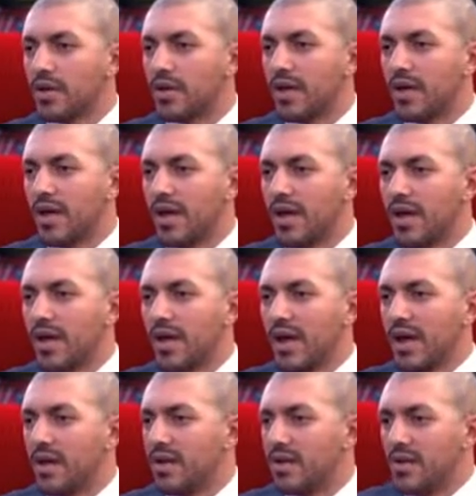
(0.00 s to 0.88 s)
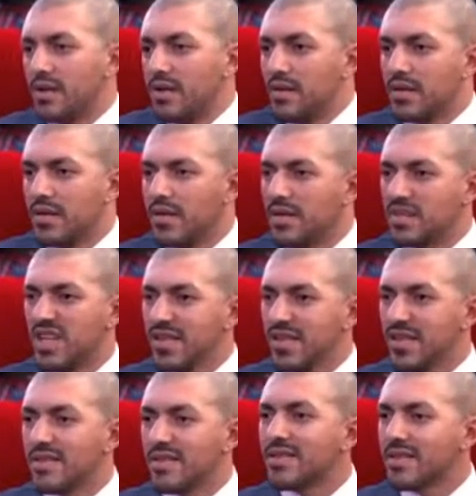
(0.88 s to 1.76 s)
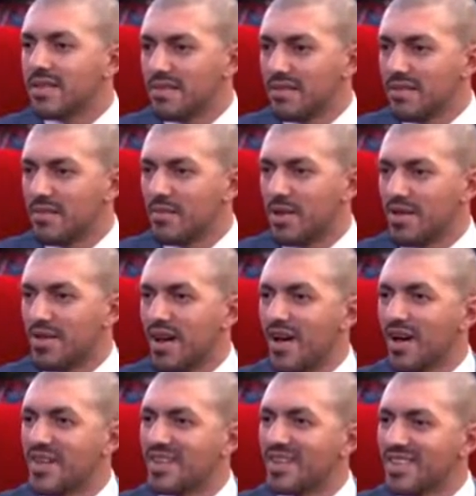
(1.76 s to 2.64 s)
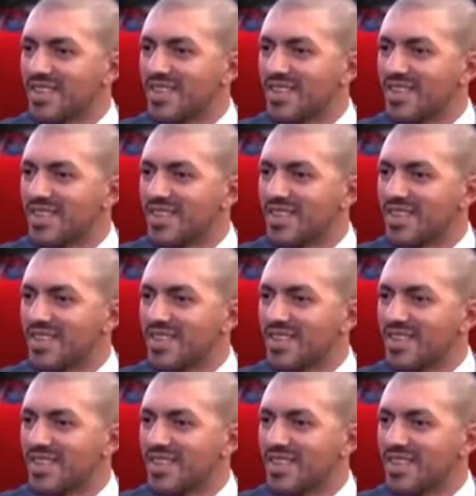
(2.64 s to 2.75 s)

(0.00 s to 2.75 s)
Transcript: Right. And they just beat the odds.